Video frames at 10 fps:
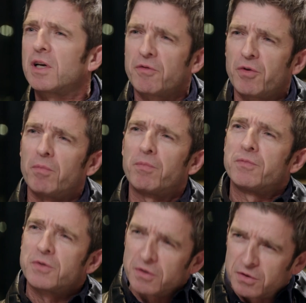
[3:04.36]
give up
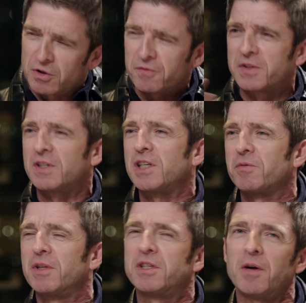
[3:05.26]
such and such for City
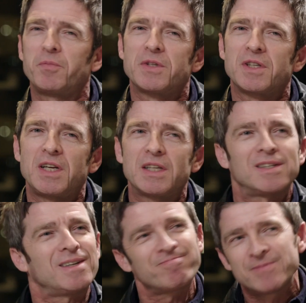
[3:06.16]
to win the Champions League?"
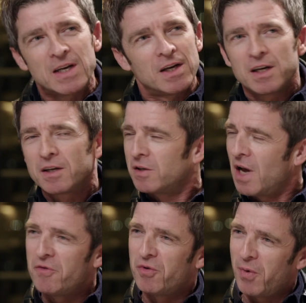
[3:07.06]
It's like
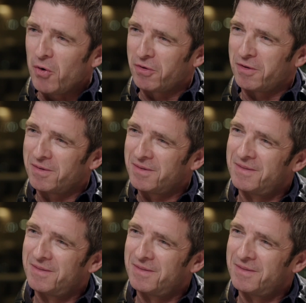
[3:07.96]
aim for both.